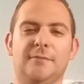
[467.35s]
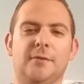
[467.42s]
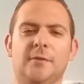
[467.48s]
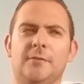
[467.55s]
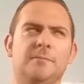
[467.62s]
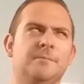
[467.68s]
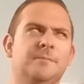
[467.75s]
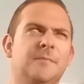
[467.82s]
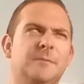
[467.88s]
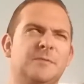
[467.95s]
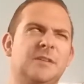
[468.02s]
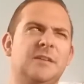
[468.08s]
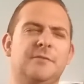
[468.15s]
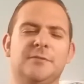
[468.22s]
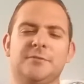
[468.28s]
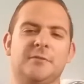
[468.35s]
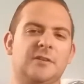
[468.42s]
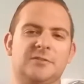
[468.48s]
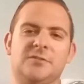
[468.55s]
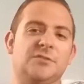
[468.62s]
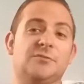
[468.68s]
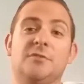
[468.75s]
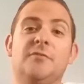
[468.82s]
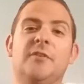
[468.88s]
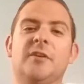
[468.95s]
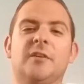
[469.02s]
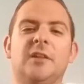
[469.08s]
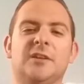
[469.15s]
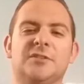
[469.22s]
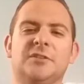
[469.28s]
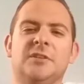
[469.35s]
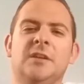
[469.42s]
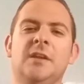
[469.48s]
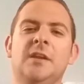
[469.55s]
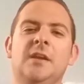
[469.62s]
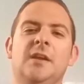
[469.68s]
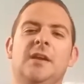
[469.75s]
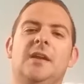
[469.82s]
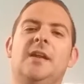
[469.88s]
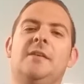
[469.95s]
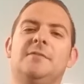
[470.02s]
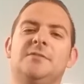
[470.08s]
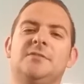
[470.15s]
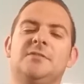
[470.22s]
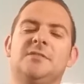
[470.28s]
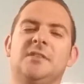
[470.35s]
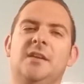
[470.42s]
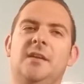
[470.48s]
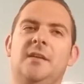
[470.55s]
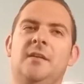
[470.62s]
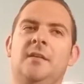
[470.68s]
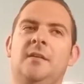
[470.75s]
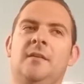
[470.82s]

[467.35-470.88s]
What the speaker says: or it wasn't Anniversary Collection, just Street Fighter Collection. And I was just like,